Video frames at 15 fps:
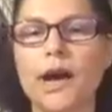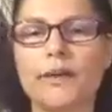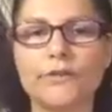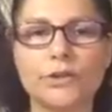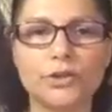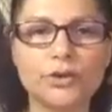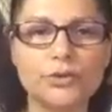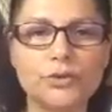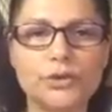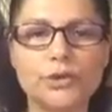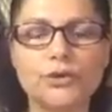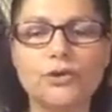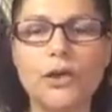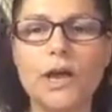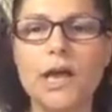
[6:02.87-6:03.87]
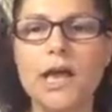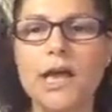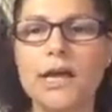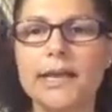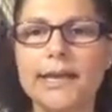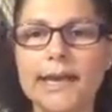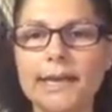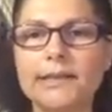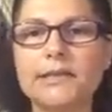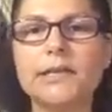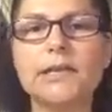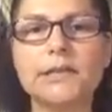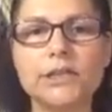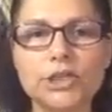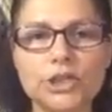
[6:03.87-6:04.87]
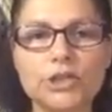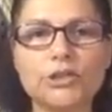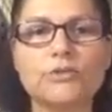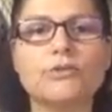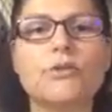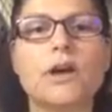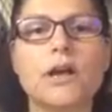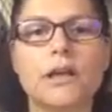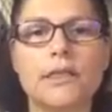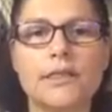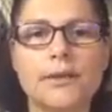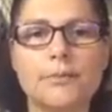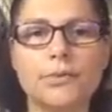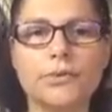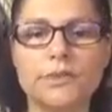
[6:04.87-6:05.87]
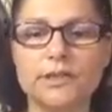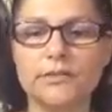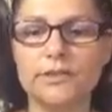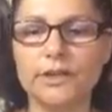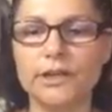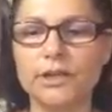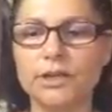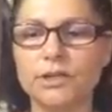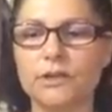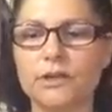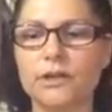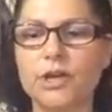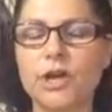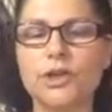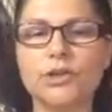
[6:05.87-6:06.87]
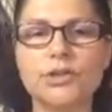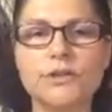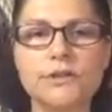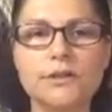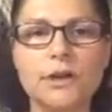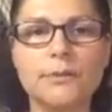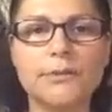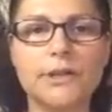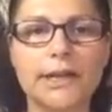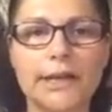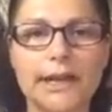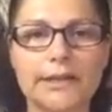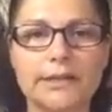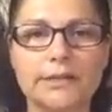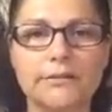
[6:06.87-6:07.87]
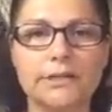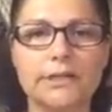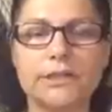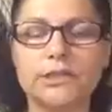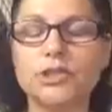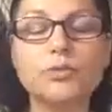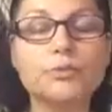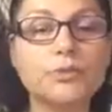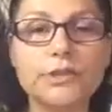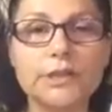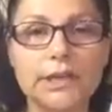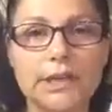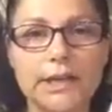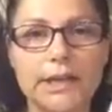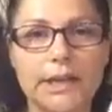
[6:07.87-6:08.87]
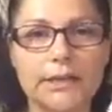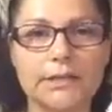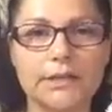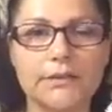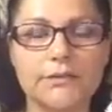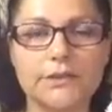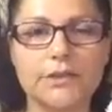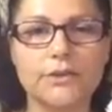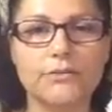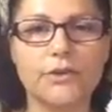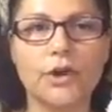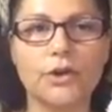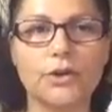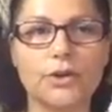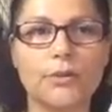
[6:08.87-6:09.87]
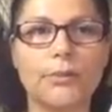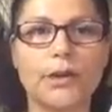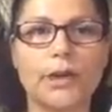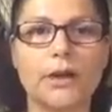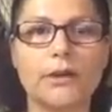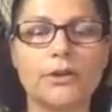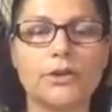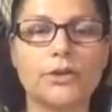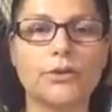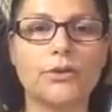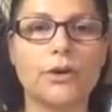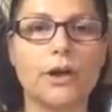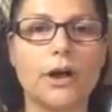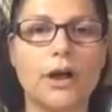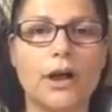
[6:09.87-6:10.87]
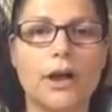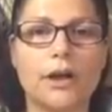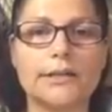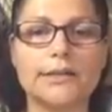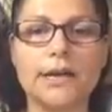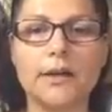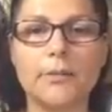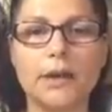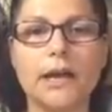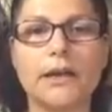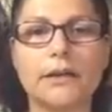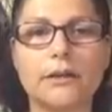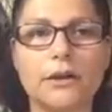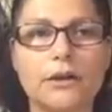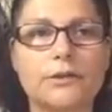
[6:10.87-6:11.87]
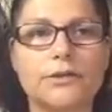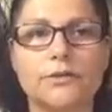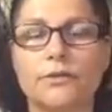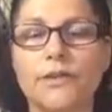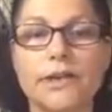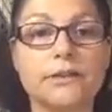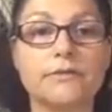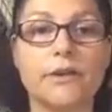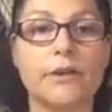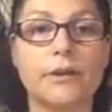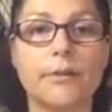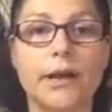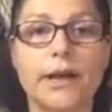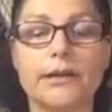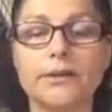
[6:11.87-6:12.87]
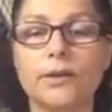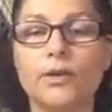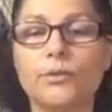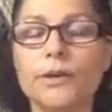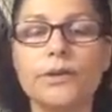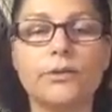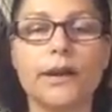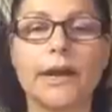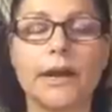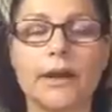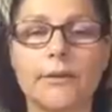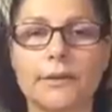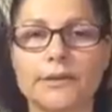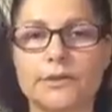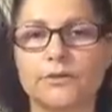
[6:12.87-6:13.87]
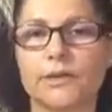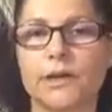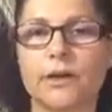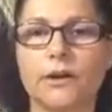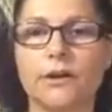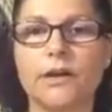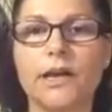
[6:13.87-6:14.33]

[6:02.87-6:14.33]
an audio. Get into the motivation. Stop the negativity. Don't put any negative stuff on your timeline also. That's very bad. We don't care what's going on.